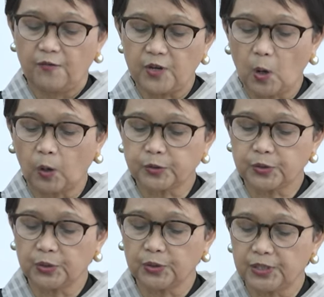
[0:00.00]
We
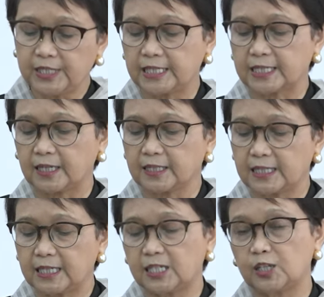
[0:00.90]
also
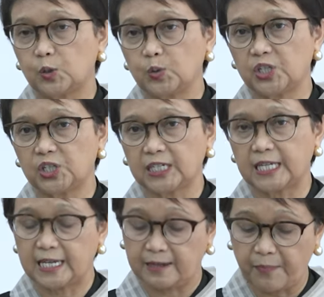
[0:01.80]
discussed the
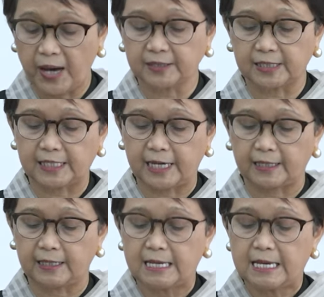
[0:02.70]
situation in Palestine.